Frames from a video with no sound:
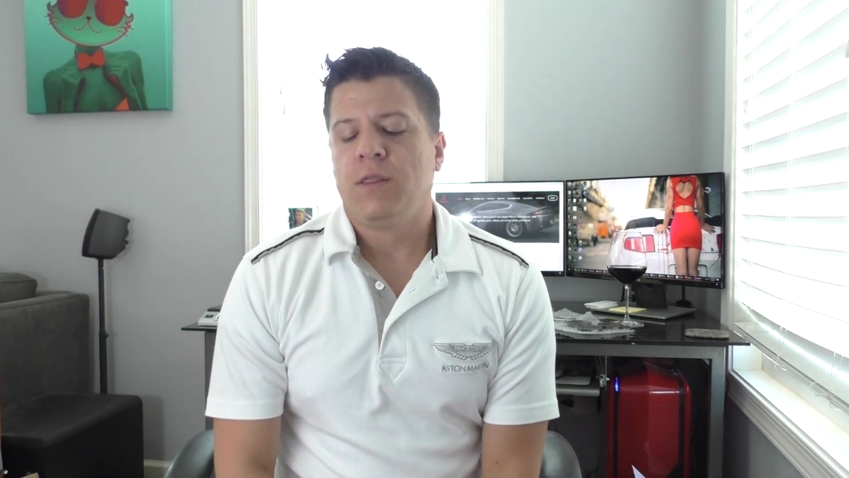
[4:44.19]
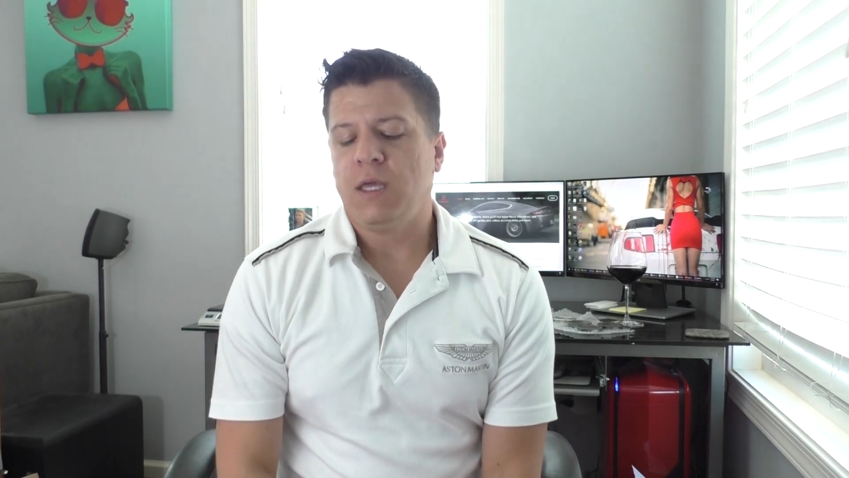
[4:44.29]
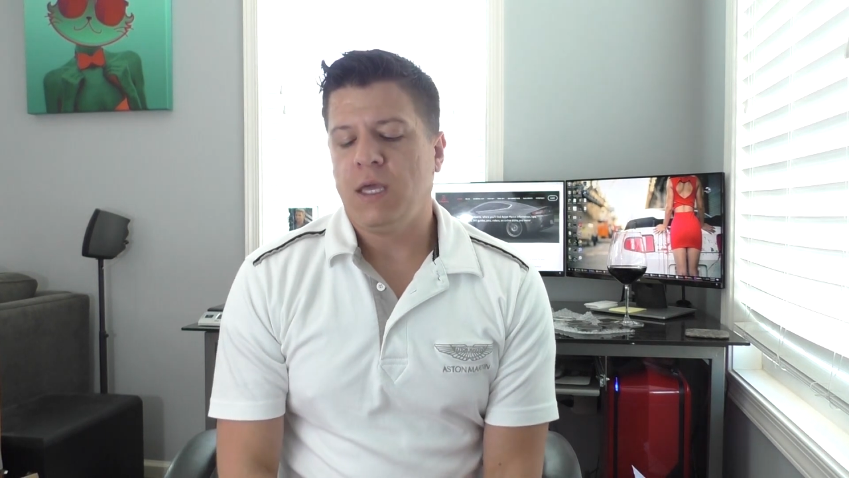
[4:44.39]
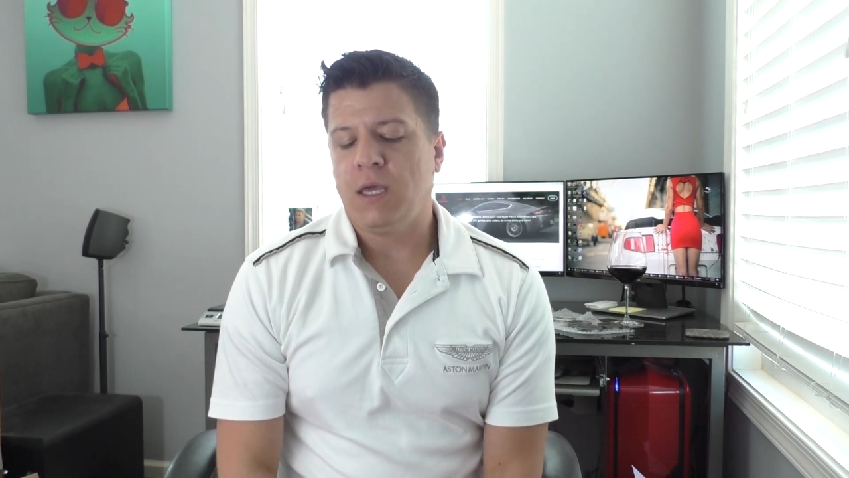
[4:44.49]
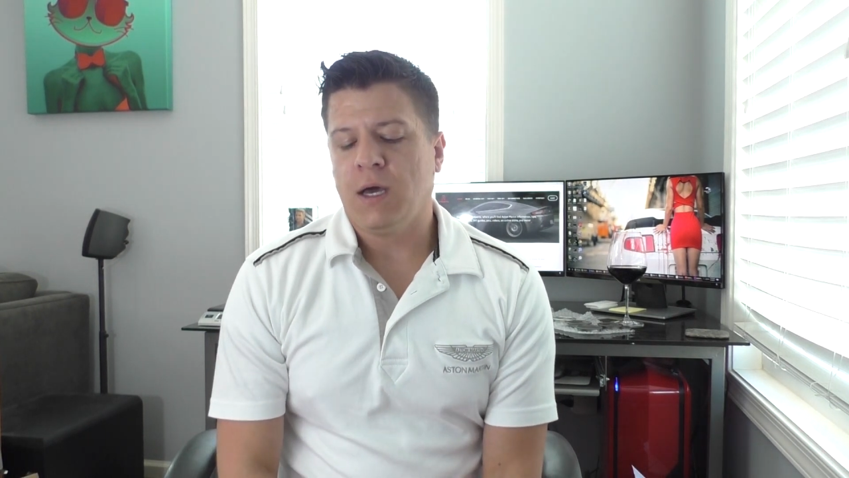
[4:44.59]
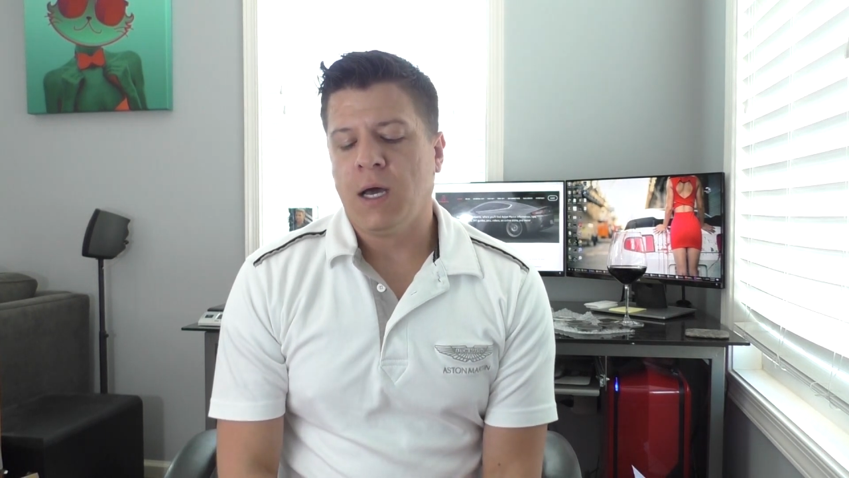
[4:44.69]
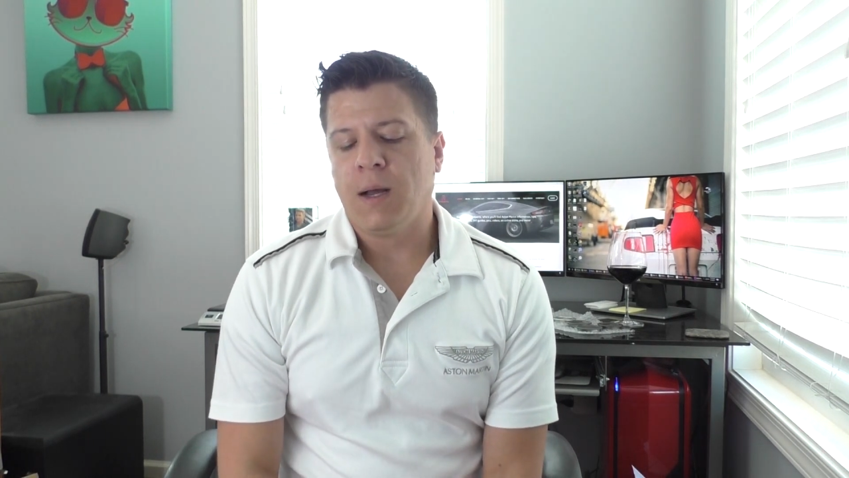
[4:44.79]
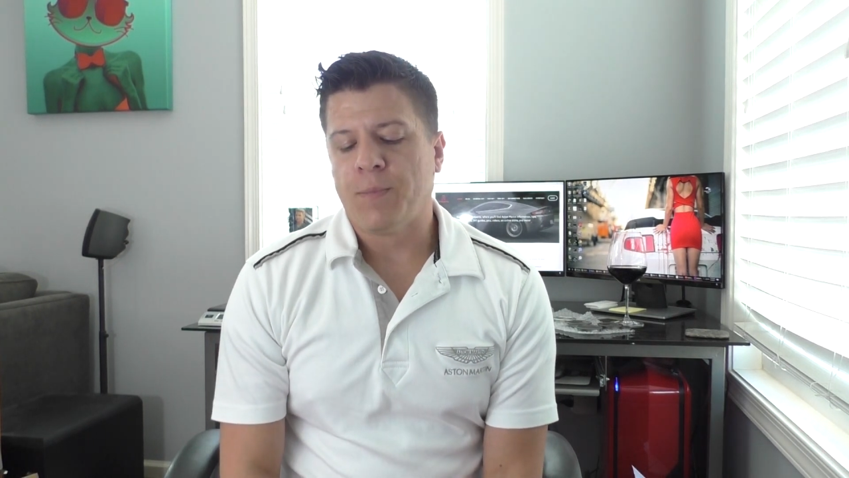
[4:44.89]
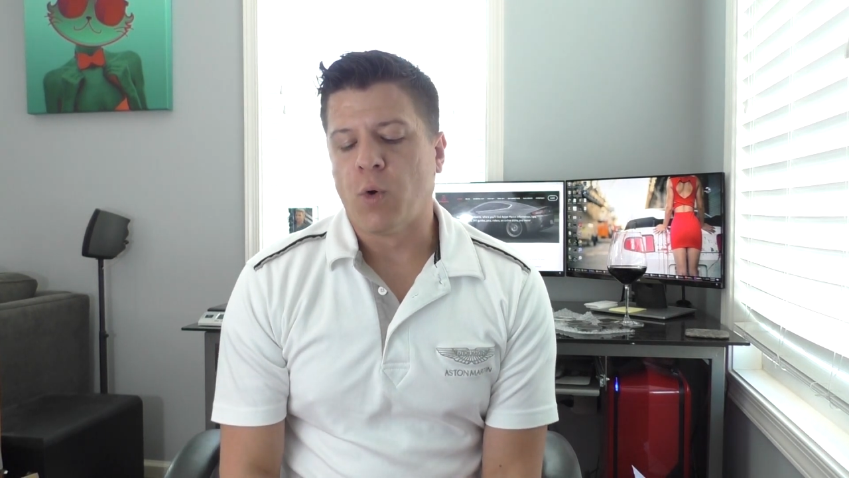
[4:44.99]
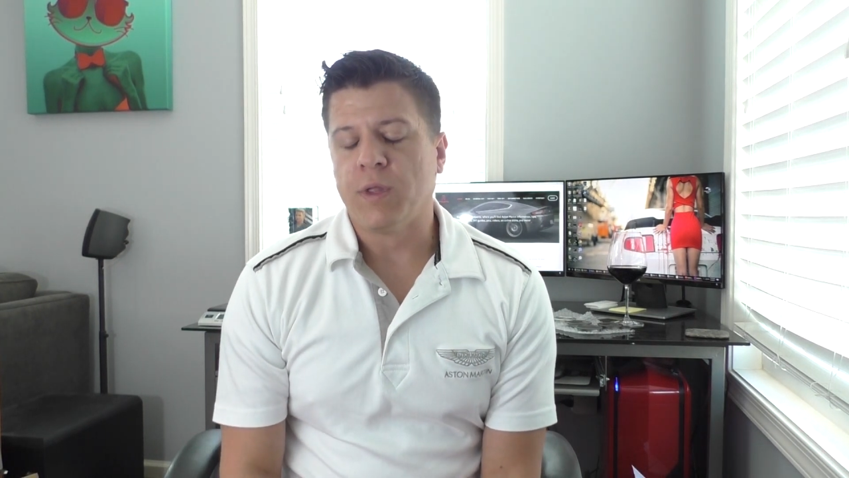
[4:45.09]
The
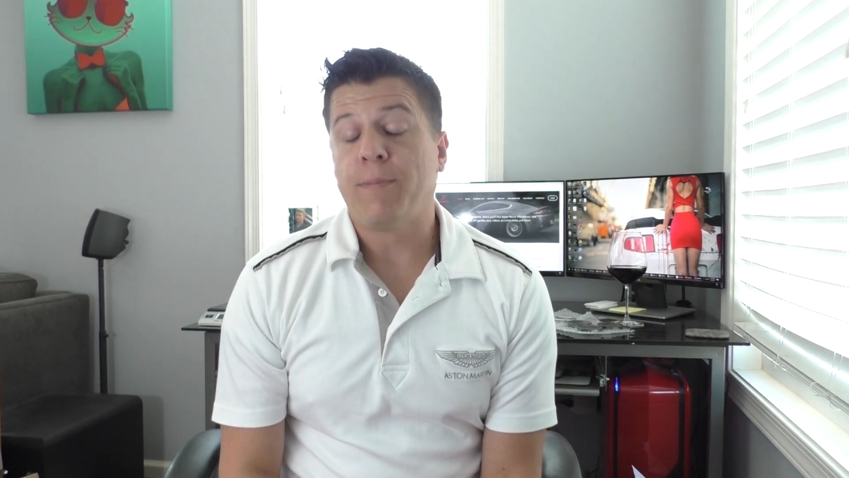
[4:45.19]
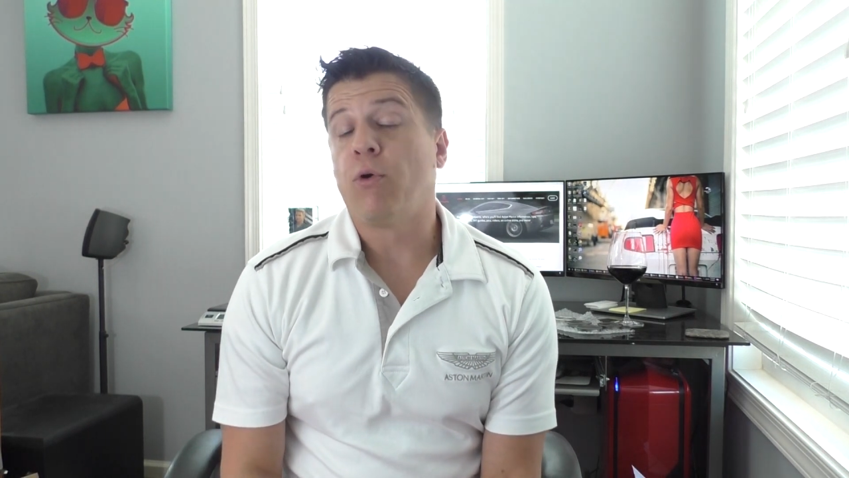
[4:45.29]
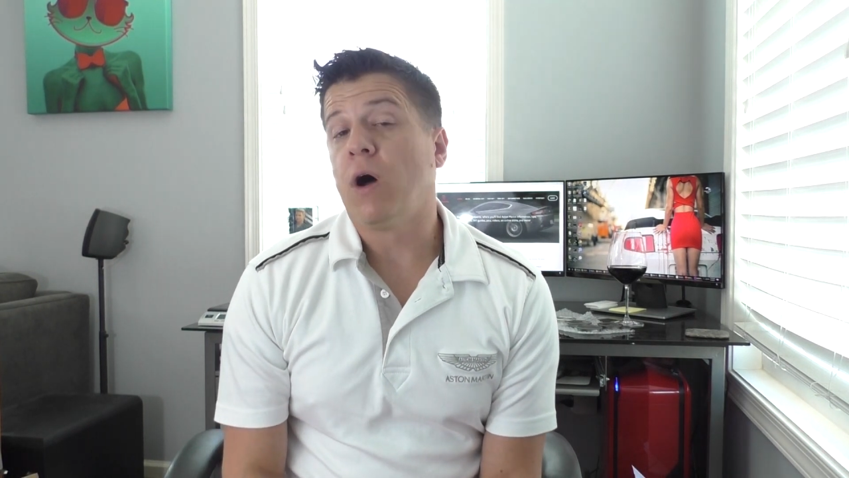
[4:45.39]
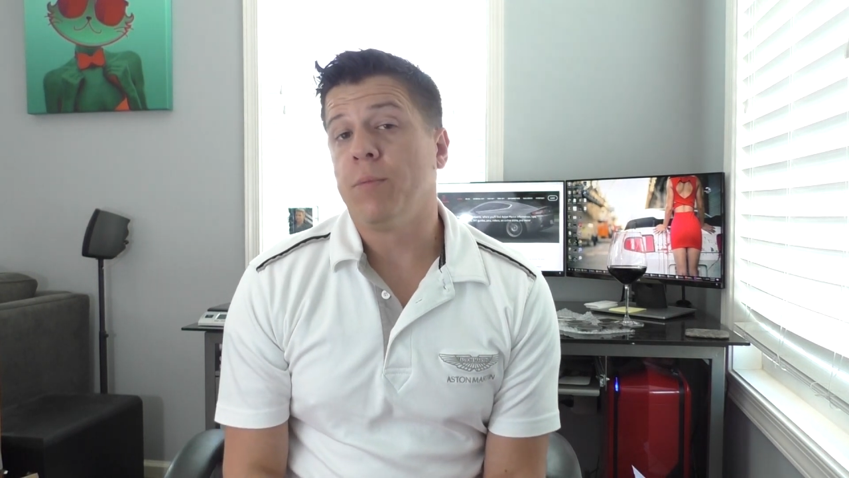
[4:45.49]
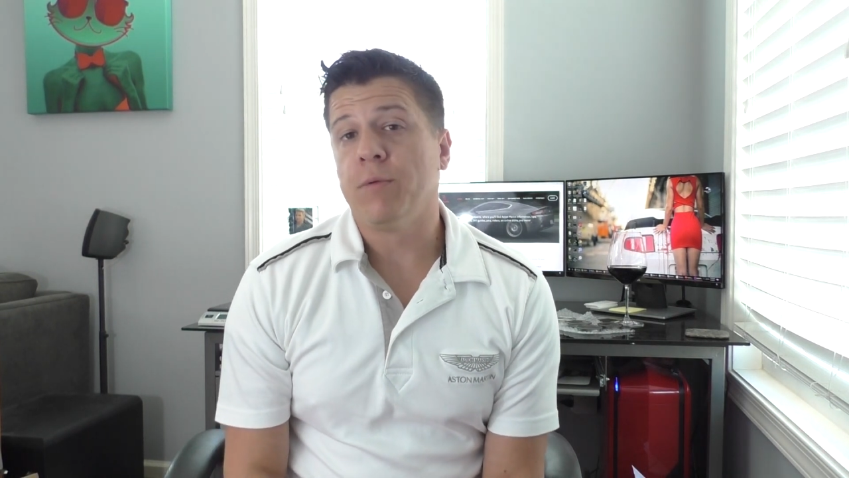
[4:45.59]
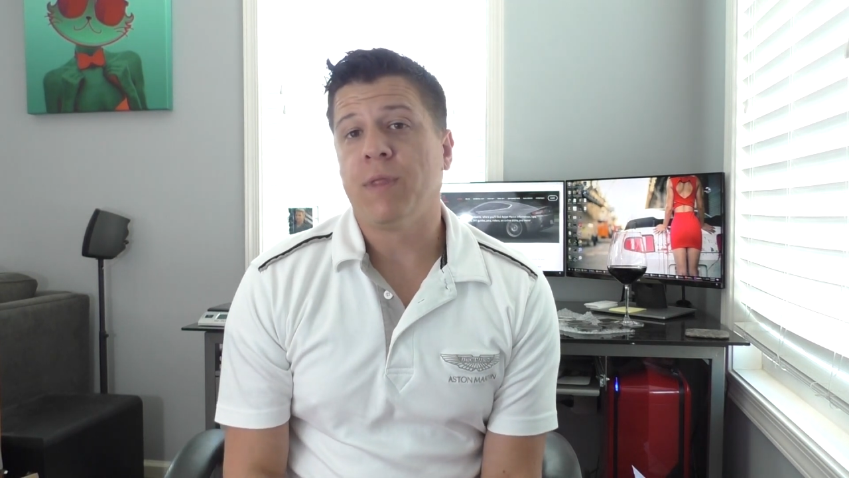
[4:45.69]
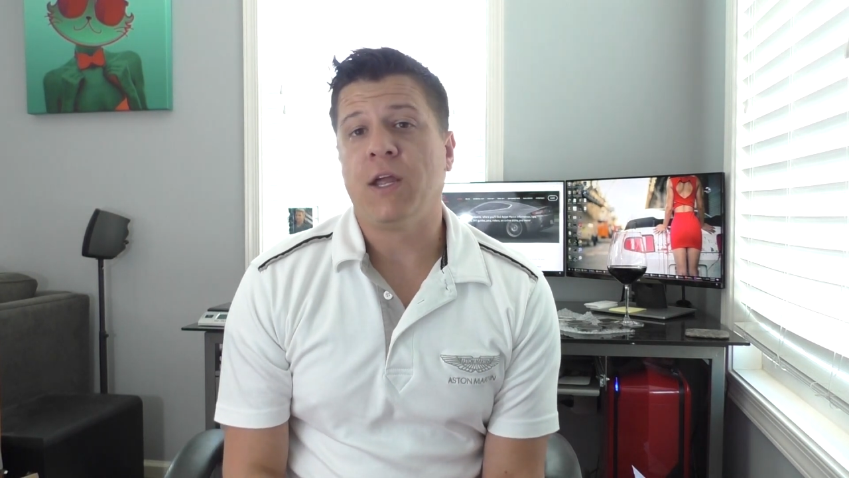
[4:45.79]
only problem